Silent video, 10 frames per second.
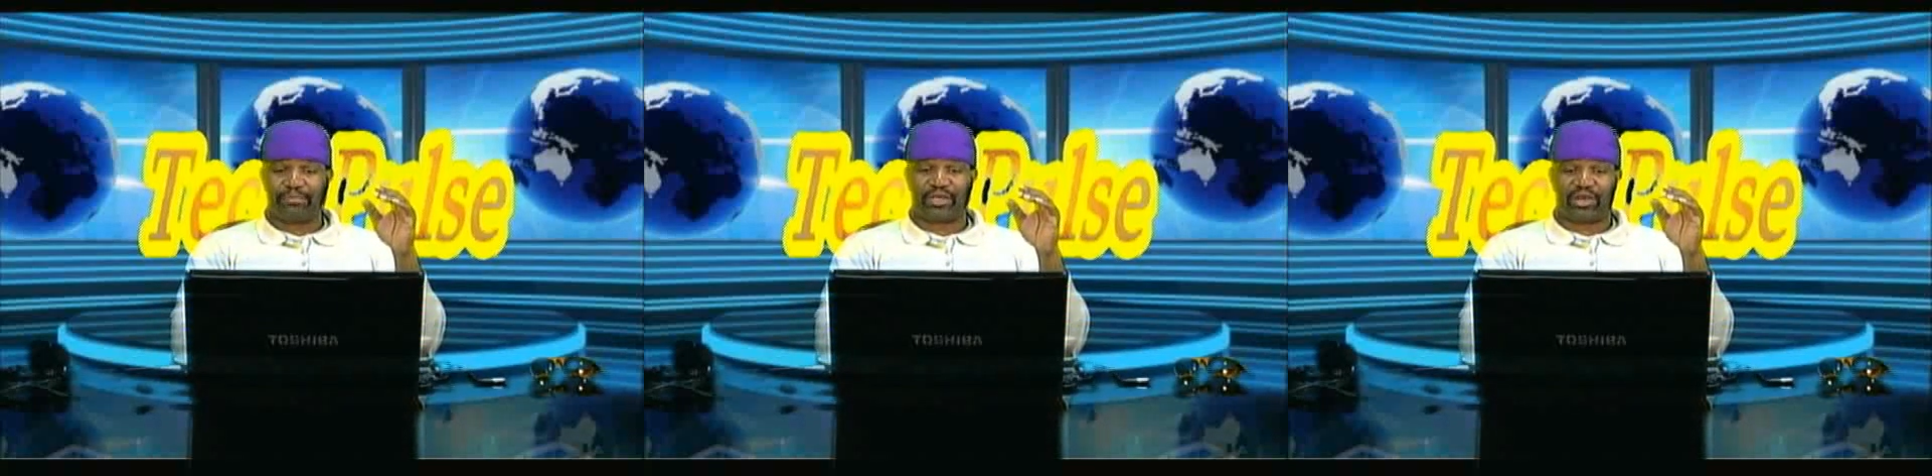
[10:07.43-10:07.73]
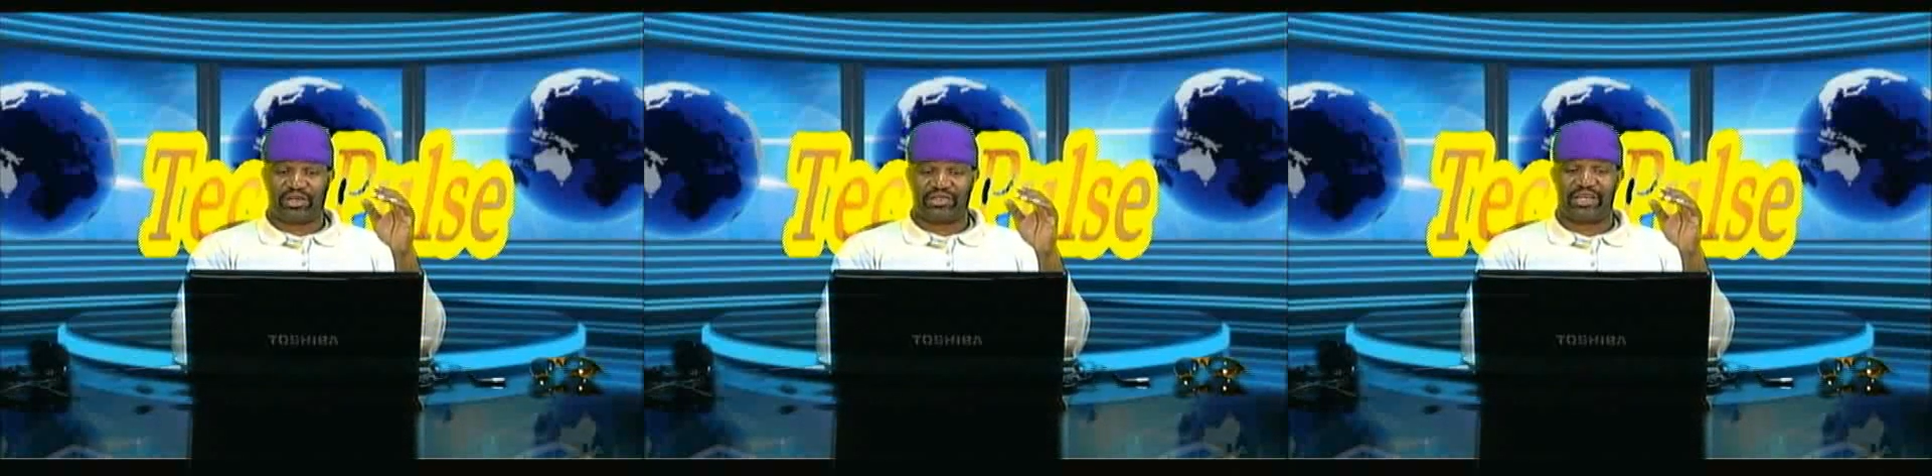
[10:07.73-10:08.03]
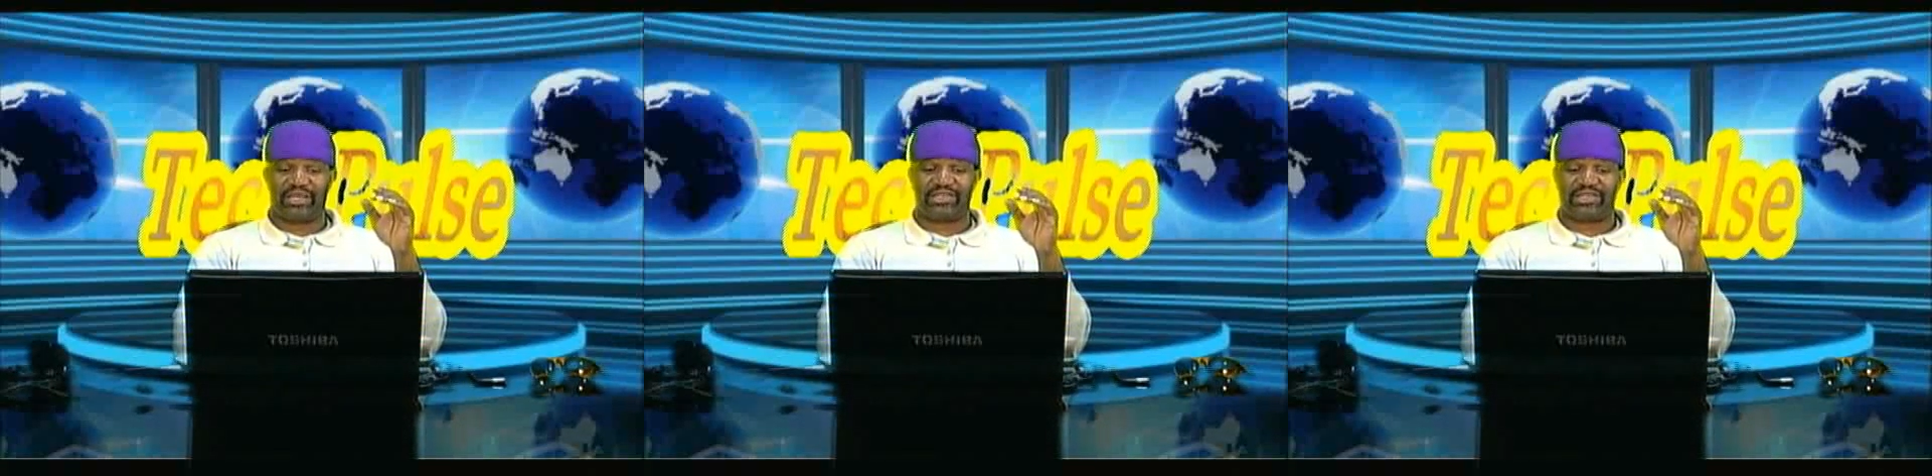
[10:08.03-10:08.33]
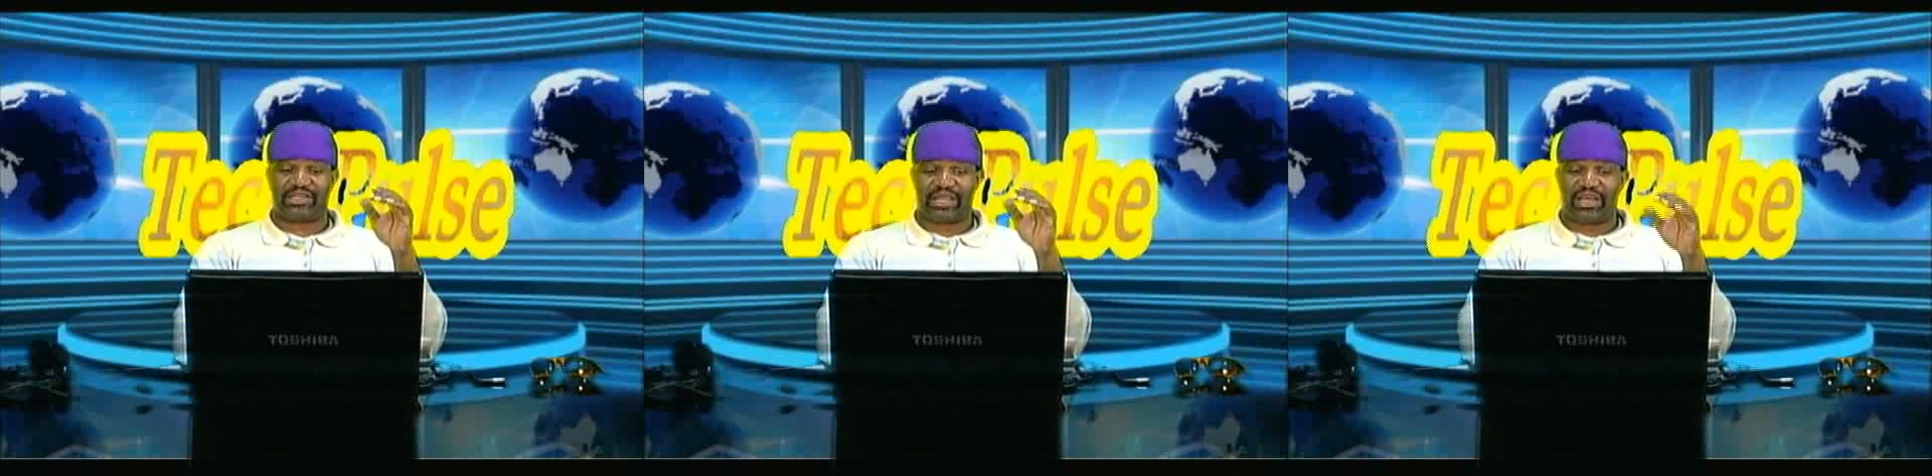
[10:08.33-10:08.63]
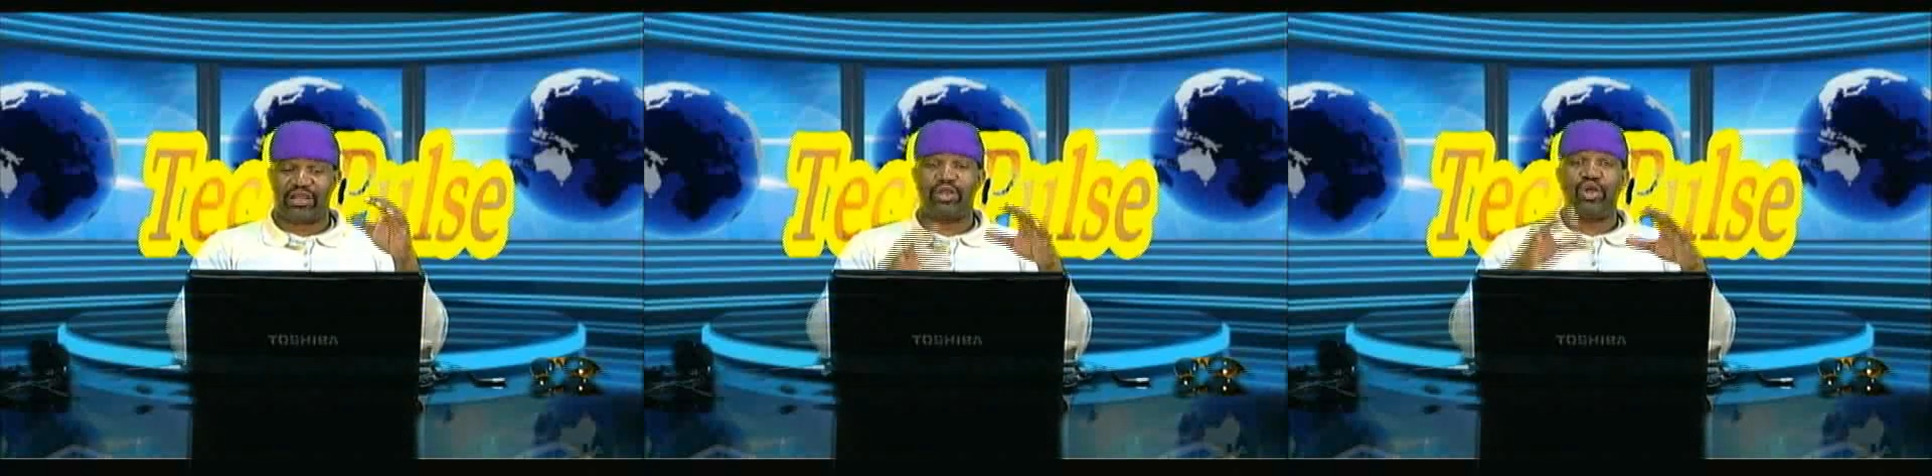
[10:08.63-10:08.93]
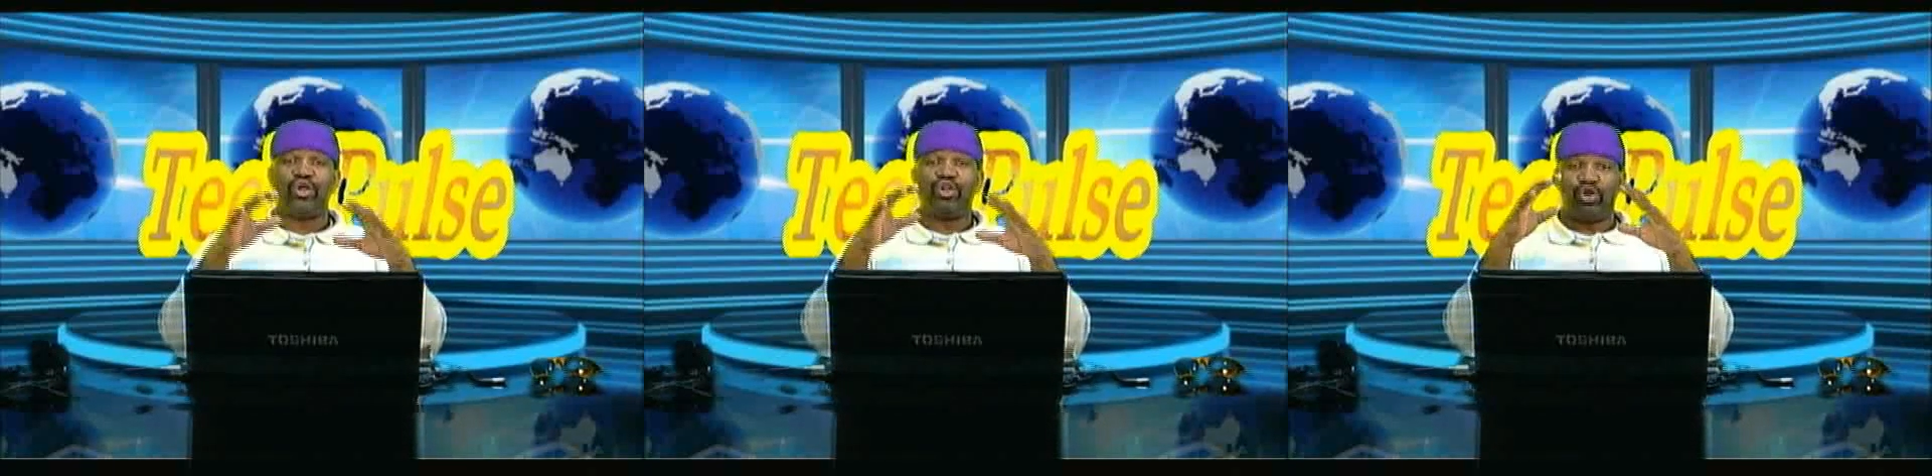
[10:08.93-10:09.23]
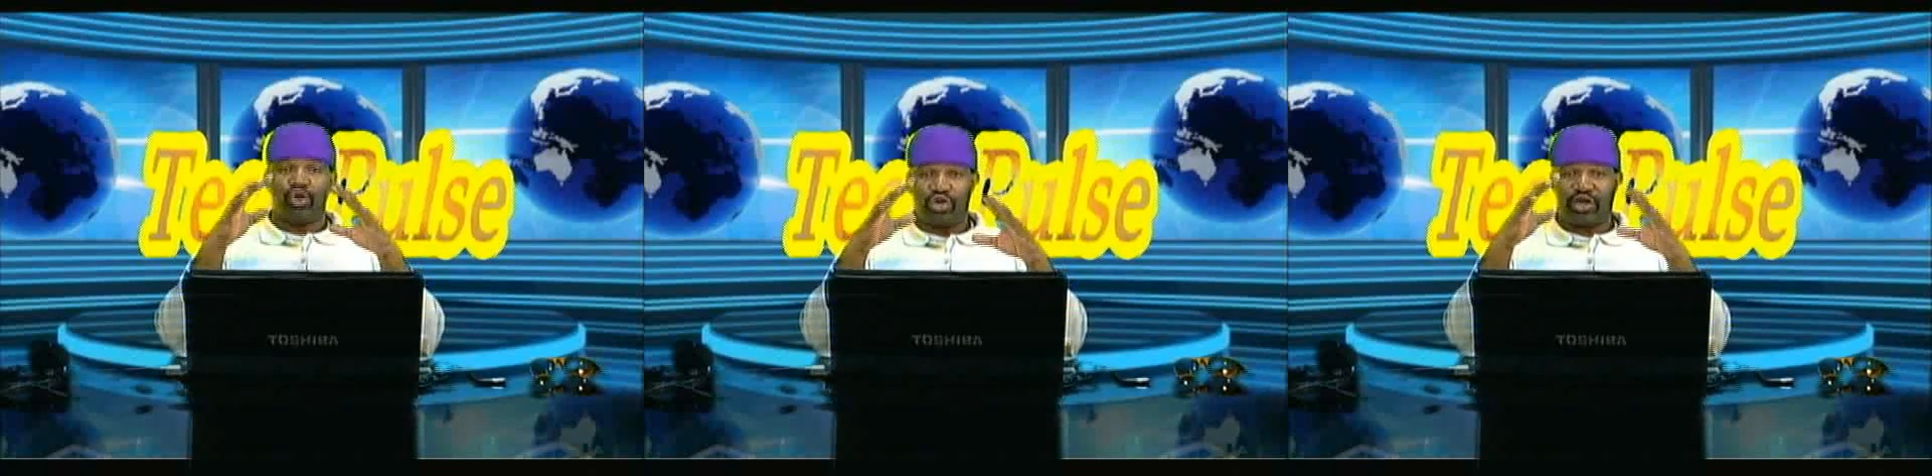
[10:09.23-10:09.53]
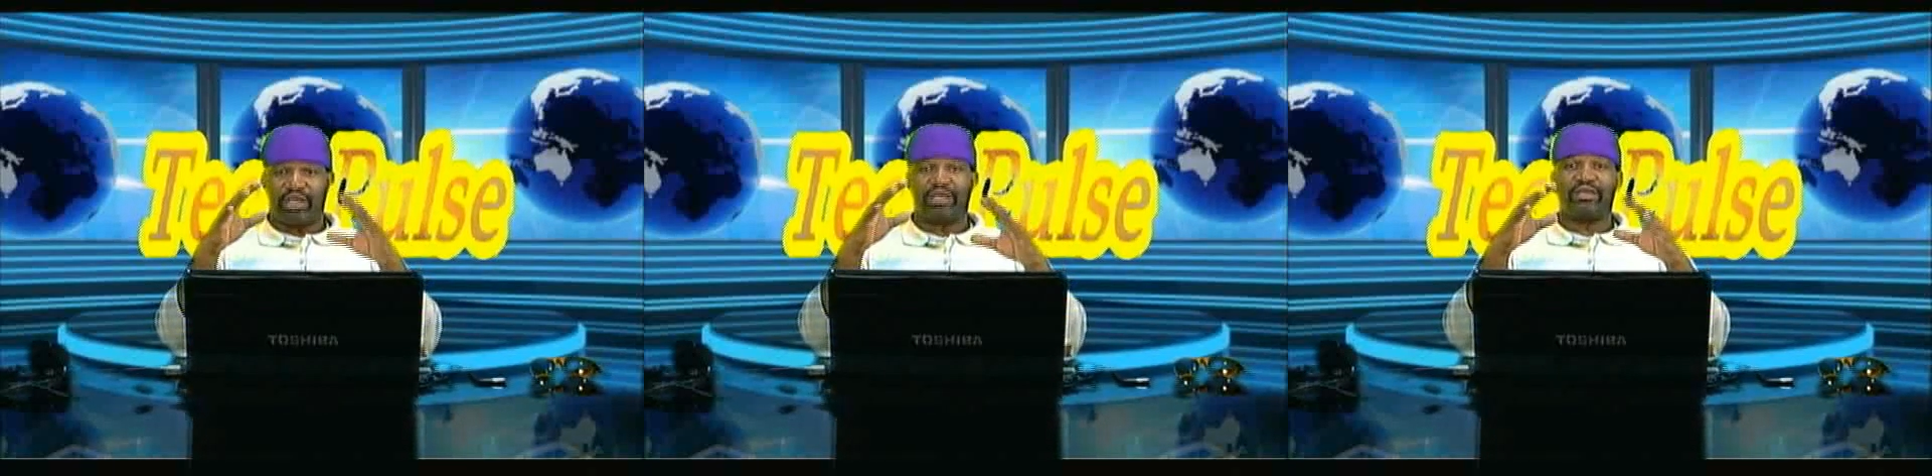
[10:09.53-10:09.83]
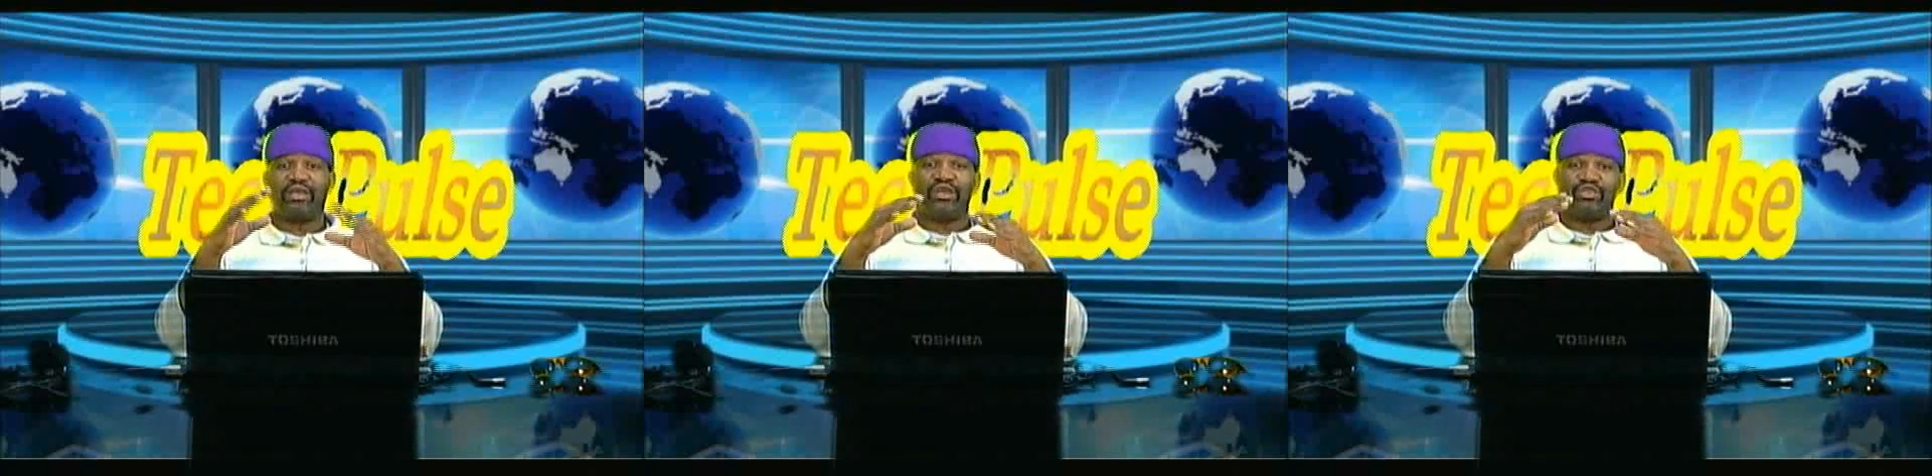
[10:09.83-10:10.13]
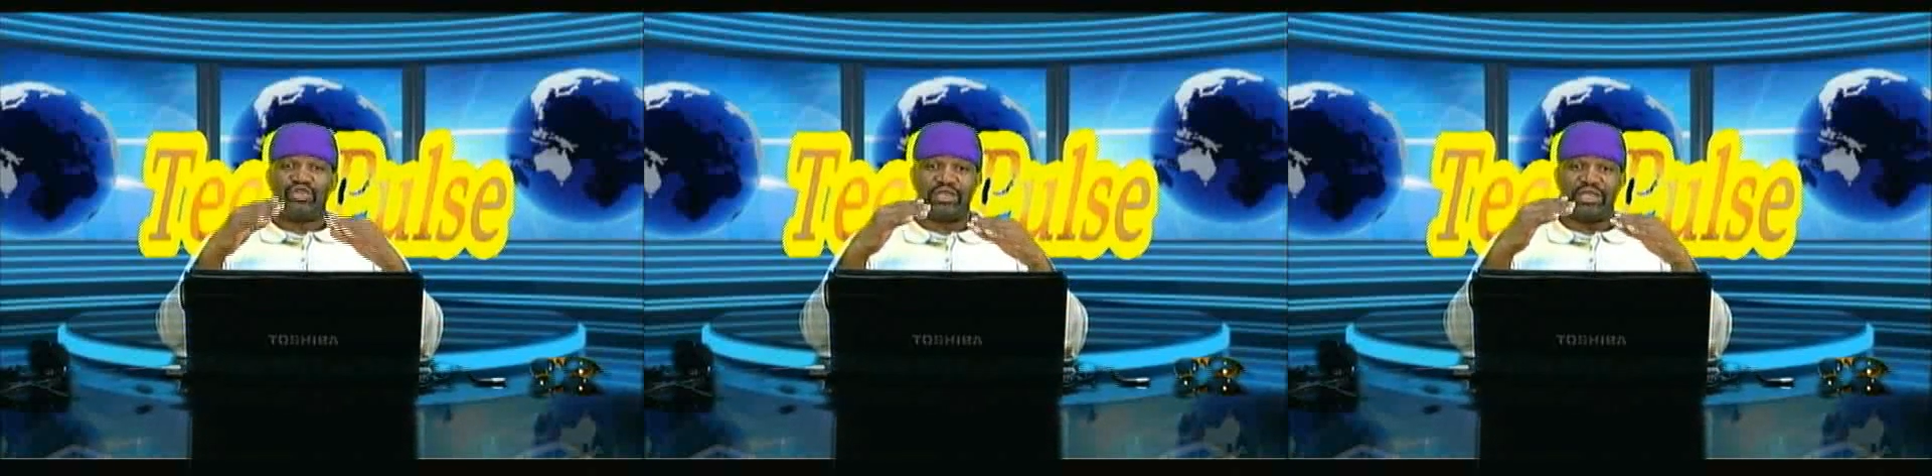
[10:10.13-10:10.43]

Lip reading: because they're still looking to